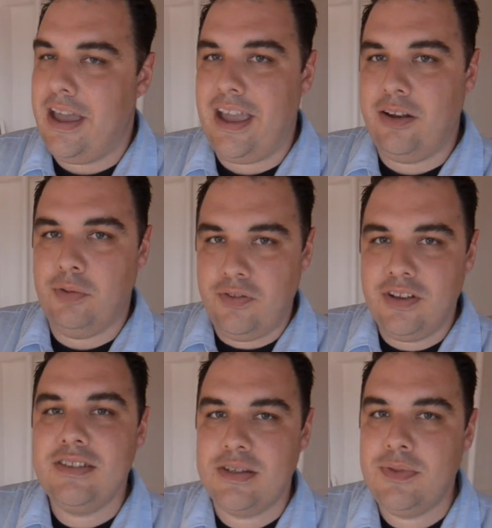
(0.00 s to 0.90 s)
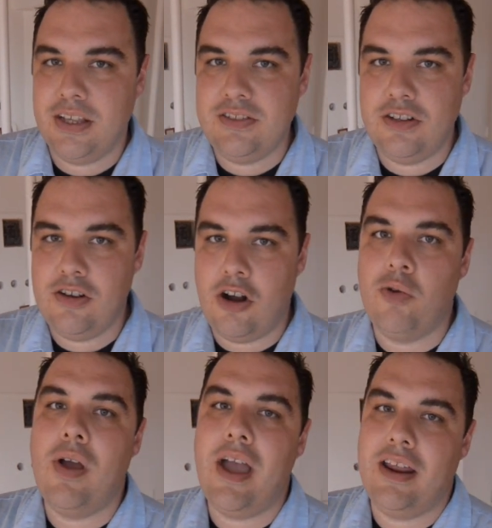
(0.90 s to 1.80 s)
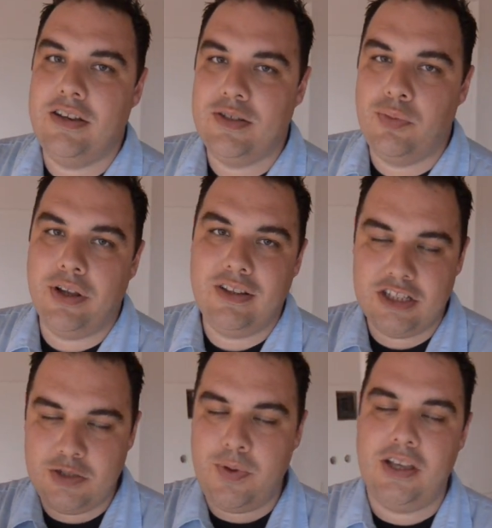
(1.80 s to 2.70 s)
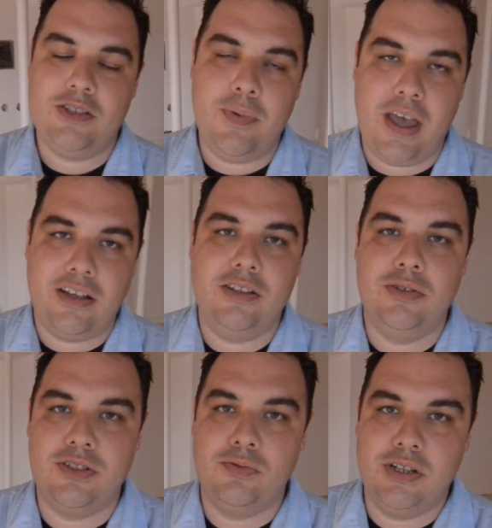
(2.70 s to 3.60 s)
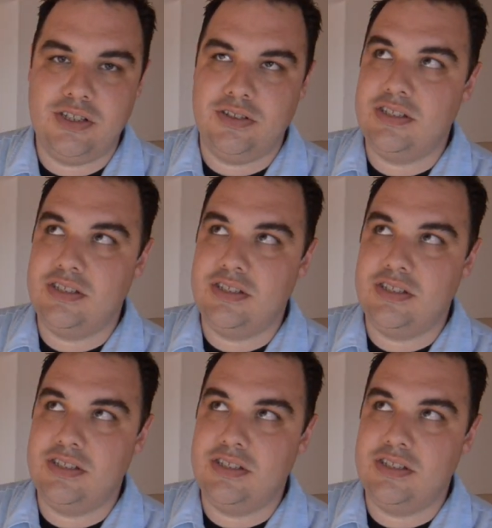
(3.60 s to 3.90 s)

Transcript: And we've done some things in here already to bring this space back to its original